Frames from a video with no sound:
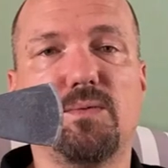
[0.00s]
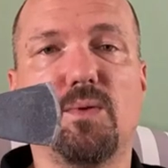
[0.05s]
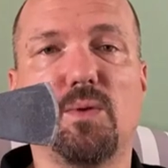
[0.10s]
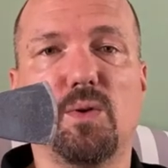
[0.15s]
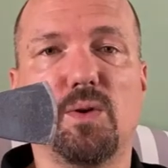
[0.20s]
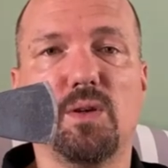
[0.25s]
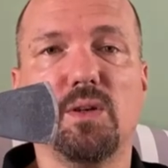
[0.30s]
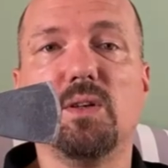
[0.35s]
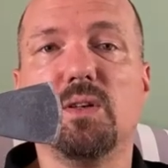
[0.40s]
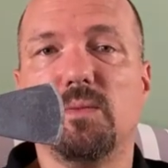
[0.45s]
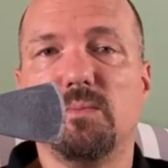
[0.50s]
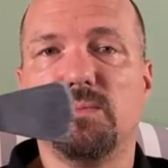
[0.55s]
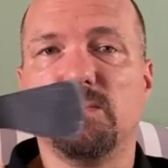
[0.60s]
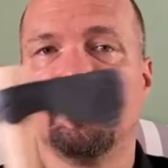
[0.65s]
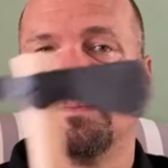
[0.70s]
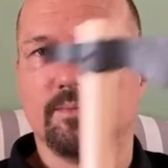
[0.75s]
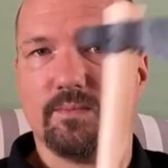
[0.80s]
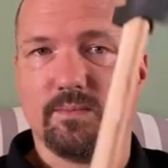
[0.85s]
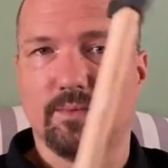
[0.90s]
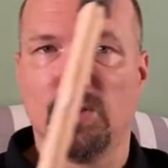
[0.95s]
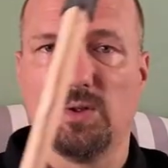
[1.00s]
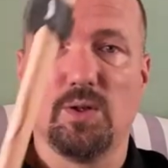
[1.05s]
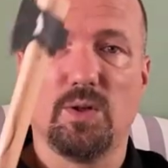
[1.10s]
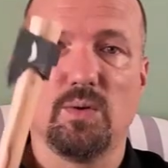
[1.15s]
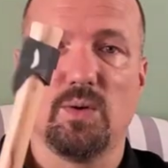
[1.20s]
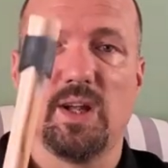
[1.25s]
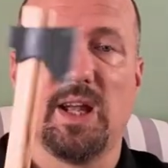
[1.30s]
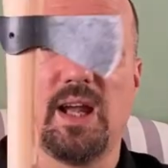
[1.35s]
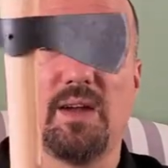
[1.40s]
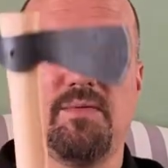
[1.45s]
for, um, you
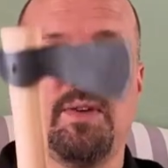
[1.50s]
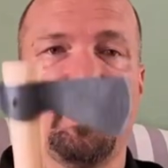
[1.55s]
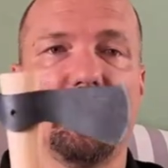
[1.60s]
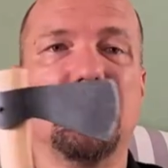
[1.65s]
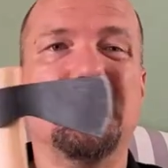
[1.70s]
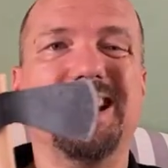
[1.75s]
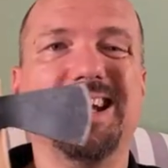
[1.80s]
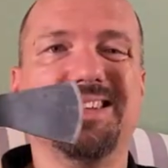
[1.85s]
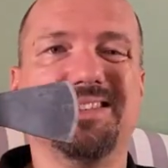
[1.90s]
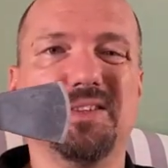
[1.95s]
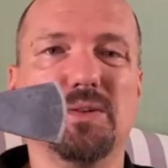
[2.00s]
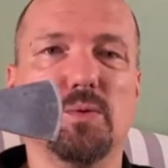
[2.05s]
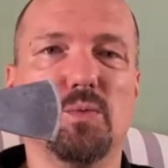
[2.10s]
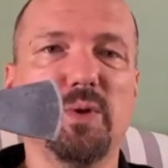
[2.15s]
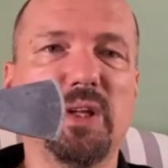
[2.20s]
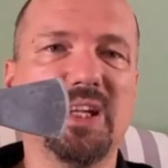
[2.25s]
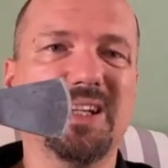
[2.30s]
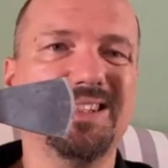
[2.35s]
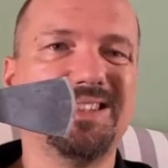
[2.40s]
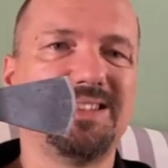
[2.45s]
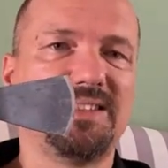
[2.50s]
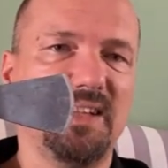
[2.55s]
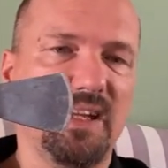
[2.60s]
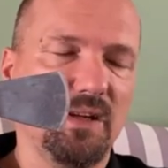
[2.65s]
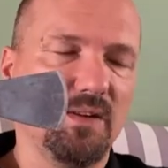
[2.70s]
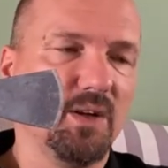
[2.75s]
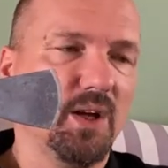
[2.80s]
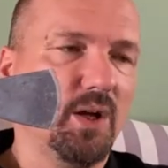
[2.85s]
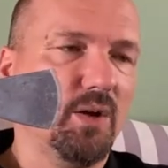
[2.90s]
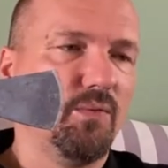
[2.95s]
know, having the real
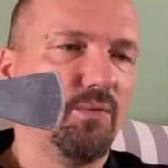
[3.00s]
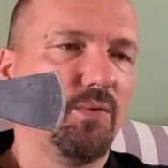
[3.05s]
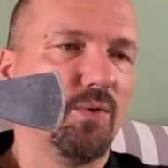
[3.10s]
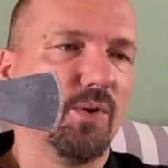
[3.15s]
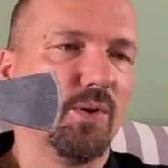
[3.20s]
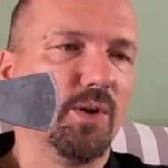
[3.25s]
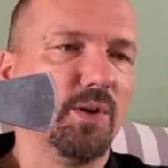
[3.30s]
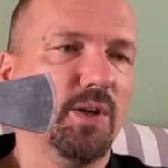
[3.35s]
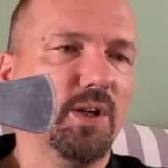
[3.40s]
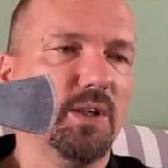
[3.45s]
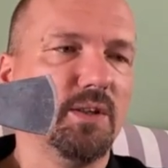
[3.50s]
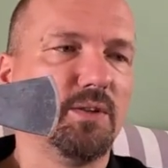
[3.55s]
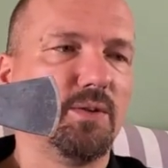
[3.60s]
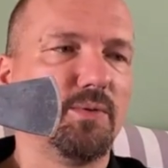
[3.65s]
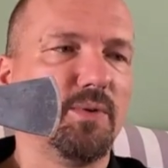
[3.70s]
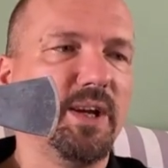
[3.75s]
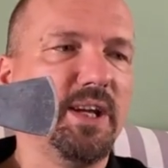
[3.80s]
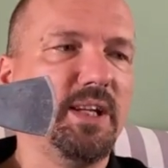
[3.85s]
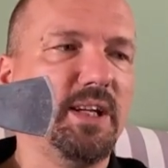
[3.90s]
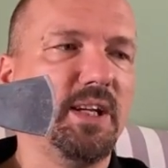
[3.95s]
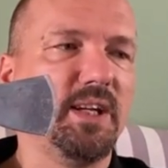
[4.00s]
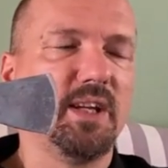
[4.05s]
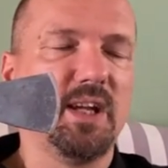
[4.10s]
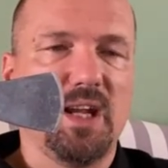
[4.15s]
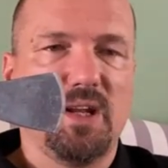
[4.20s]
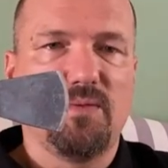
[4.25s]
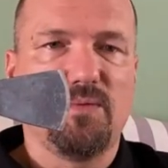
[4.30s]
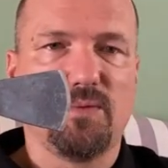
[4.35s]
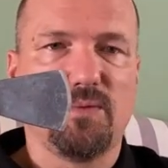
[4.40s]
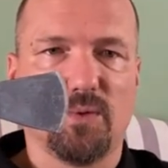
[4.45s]
thing for training
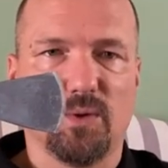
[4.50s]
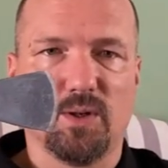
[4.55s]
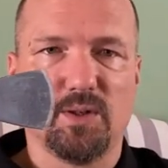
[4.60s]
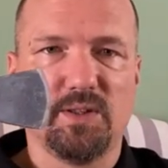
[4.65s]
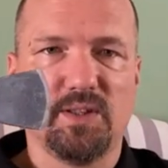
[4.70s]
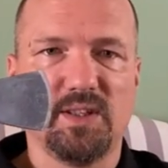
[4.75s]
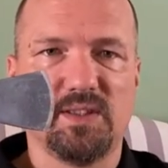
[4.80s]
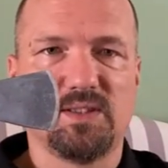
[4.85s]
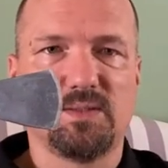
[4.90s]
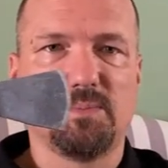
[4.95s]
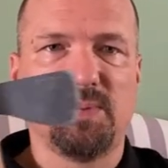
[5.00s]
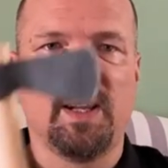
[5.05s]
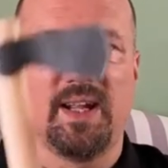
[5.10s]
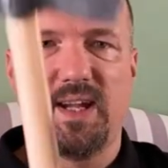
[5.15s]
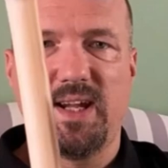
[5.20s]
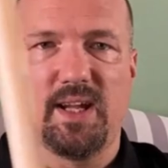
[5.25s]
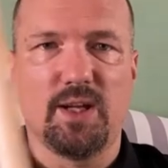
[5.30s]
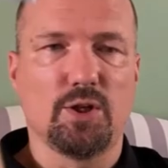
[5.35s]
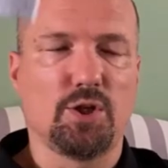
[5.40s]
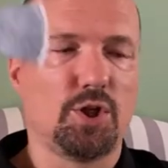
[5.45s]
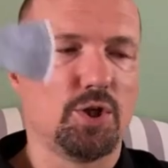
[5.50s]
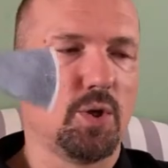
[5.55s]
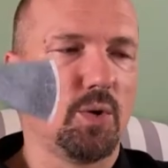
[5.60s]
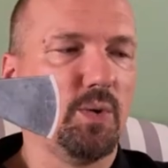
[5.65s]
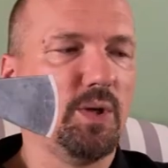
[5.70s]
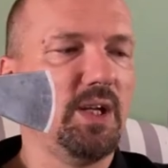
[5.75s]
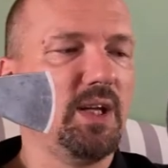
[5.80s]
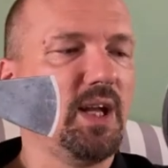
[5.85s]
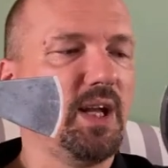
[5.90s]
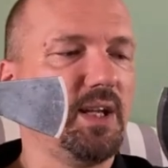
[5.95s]
and for display and
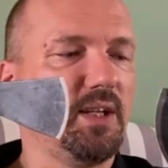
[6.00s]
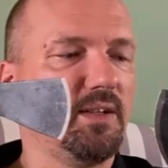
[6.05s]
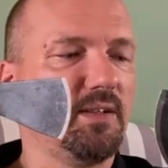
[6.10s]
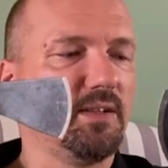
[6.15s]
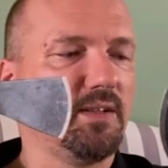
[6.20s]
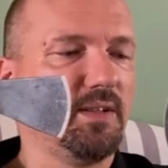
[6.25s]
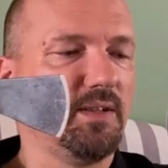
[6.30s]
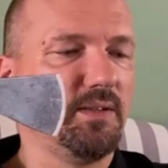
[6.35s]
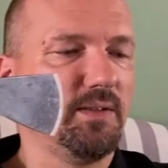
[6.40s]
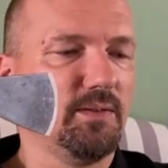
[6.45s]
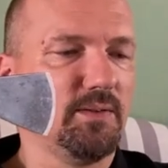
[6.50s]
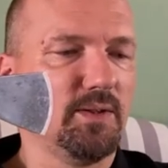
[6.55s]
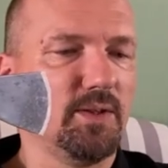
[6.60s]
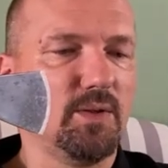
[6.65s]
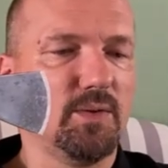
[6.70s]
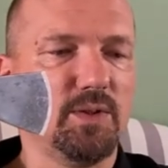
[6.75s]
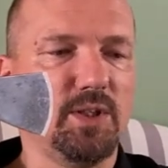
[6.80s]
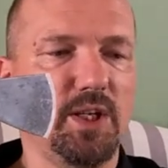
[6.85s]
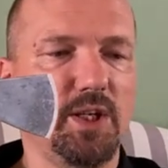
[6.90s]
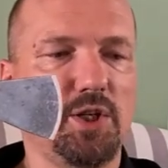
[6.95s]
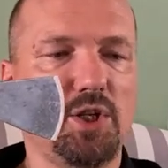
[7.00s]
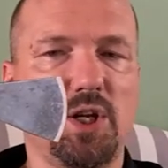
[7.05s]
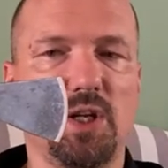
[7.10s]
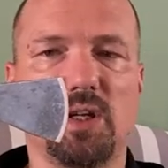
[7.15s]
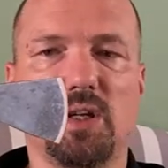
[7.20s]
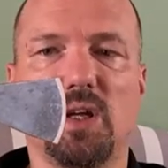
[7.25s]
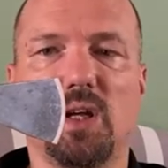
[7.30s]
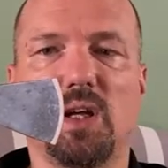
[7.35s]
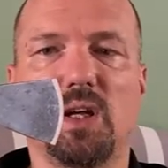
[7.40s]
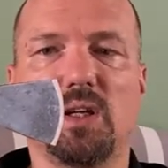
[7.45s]
showing and, uh, you know,
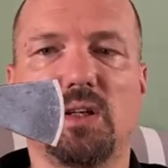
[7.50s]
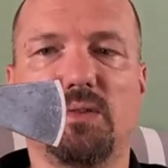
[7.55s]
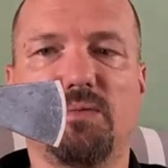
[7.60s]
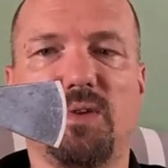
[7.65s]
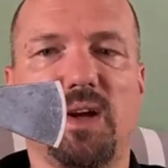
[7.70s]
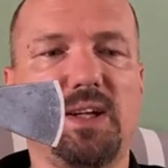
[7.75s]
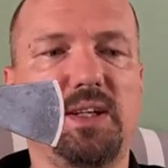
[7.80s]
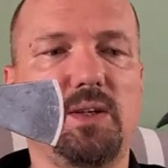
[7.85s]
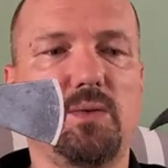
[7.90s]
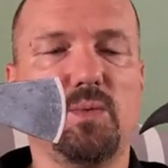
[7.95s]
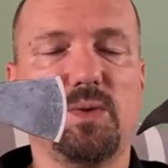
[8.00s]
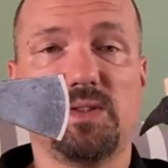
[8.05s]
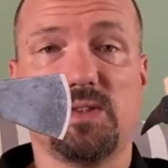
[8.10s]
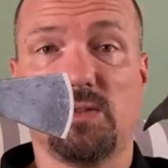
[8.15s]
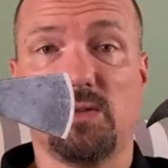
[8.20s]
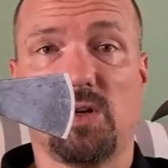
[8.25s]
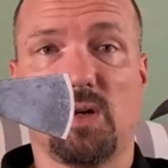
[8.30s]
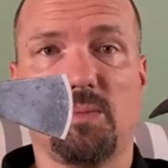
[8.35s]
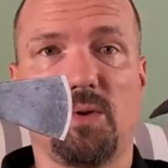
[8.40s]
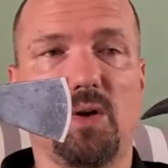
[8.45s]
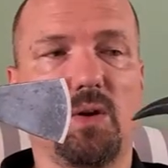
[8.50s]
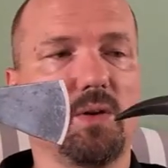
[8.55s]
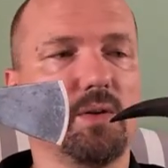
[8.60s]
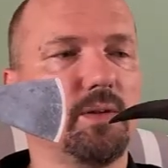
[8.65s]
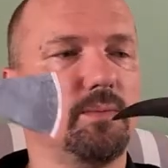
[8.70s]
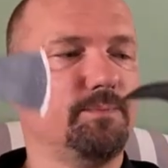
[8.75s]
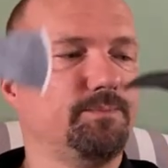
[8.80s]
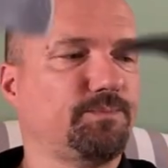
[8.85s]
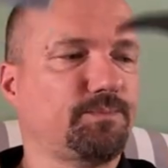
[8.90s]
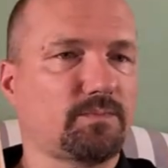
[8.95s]
teaching fighting with the tomahawk.
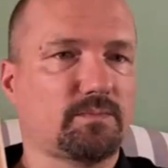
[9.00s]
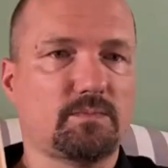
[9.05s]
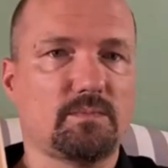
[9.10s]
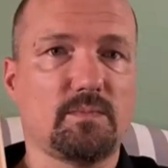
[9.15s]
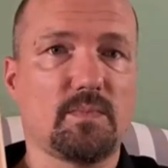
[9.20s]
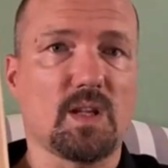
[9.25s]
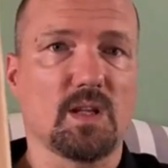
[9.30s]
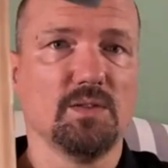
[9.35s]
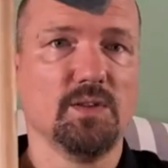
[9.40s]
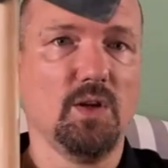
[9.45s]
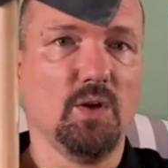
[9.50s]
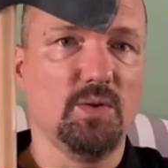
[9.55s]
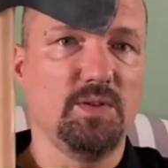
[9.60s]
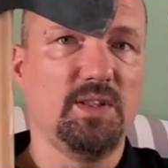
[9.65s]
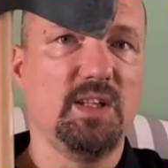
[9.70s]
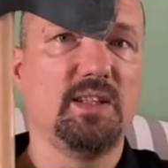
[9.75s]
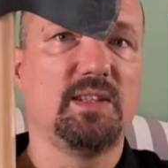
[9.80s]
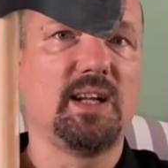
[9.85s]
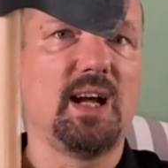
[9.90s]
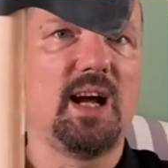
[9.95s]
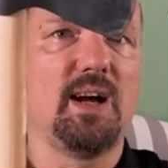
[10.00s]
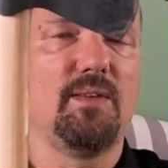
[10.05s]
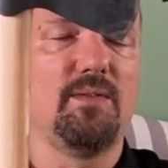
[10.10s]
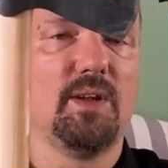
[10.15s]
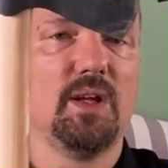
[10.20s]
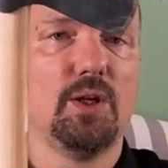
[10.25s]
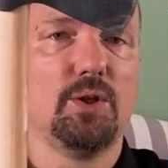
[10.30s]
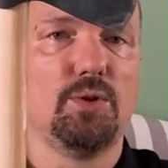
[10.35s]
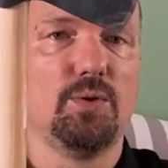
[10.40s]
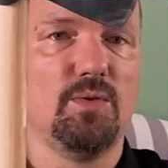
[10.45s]
So these are
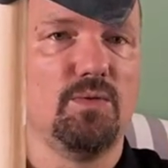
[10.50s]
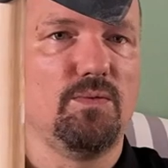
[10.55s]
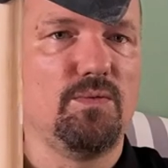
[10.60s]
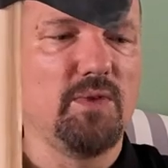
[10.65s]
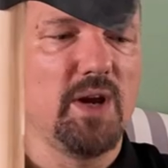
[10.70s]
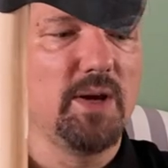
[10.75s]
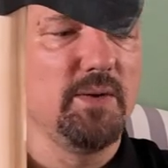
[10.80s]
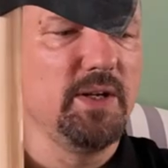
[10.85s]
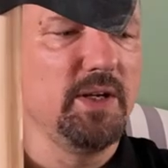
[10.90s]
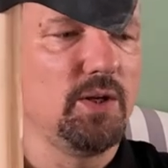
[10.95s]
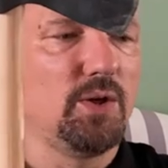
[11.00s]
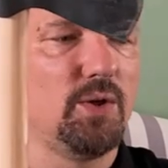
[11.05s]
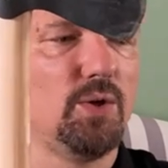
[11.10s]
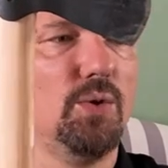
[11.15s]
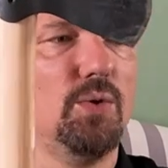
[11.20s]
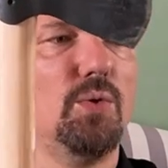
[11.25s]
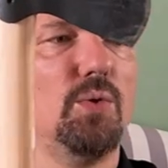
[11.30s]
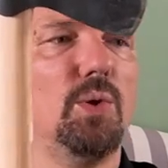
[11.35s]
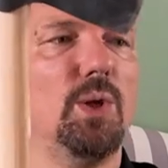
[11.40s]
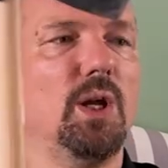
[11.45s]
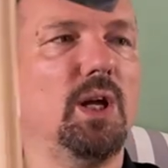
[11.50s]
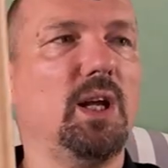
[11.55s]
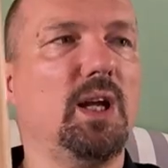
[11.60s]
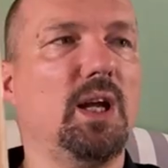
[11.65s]
two very cool